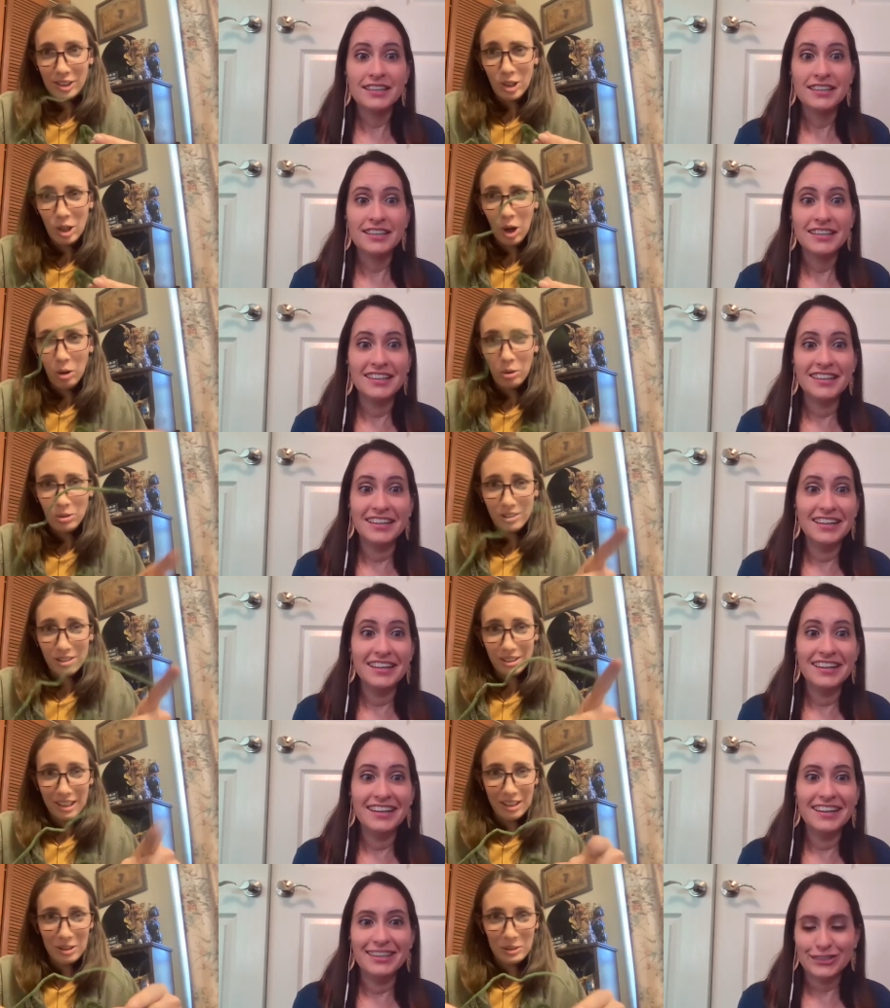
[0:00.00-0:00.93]

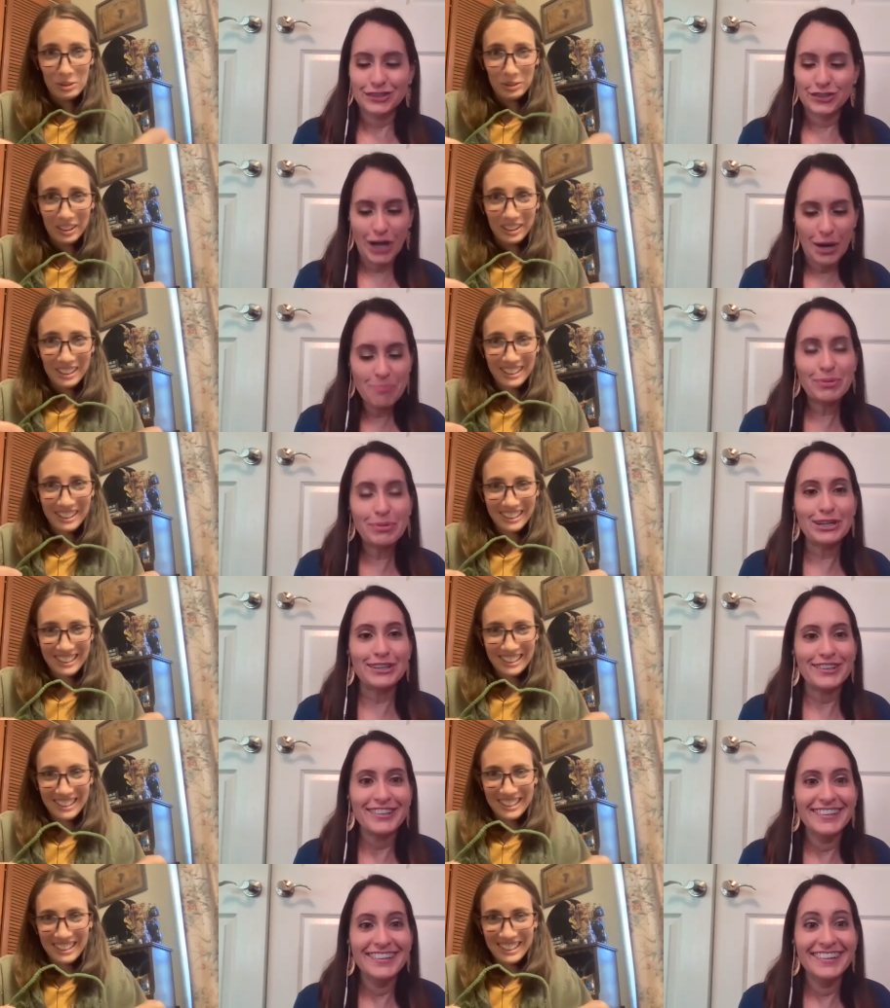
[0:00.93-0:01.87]
Speaker 1: Close! Oh!
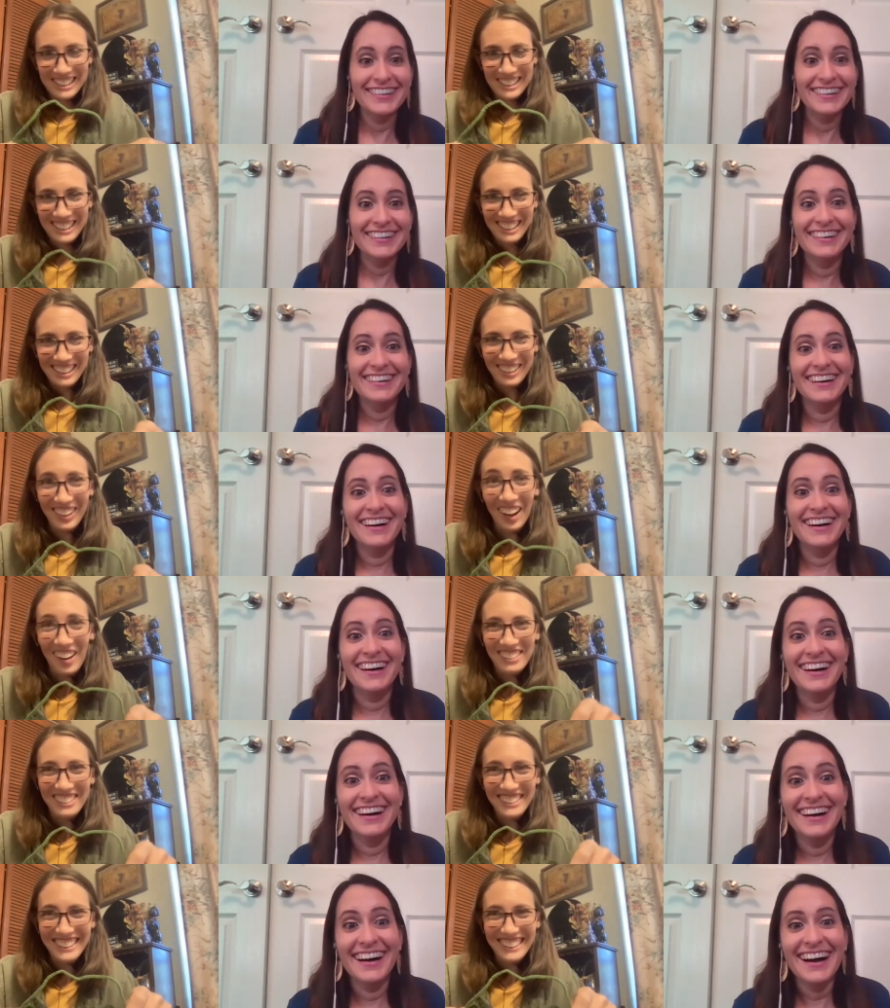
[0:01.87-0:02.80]
Jumper!
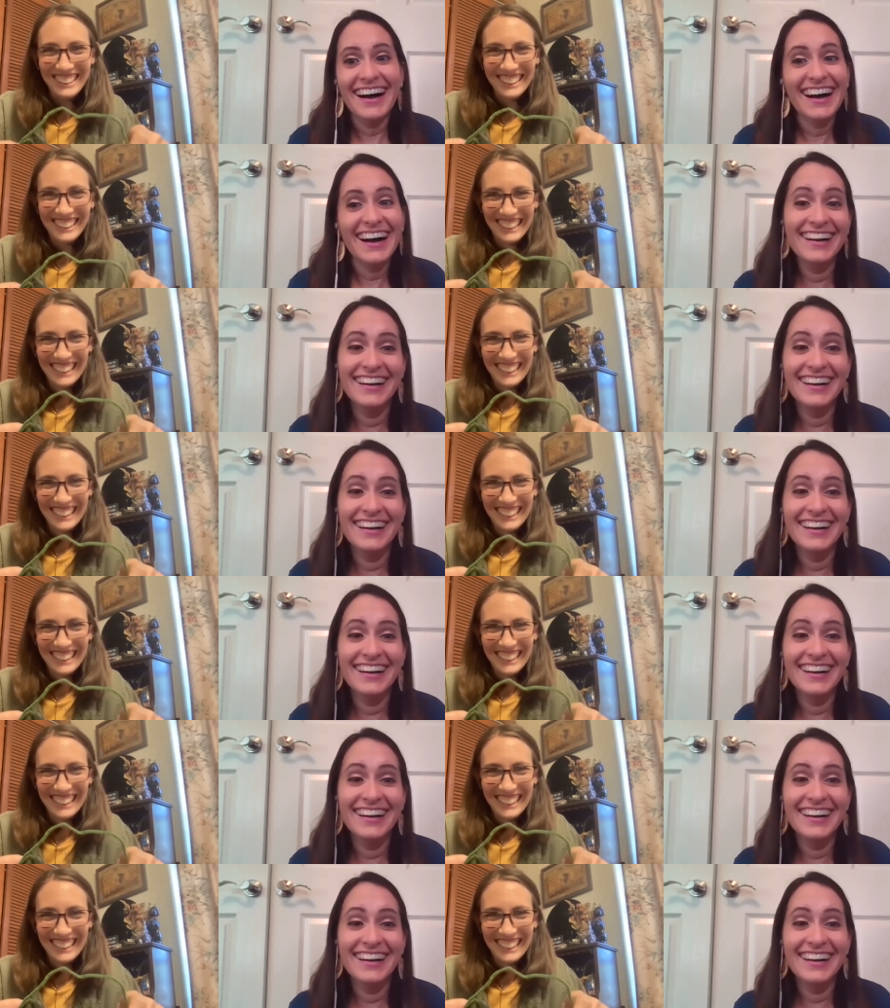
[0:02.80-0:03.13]
Close!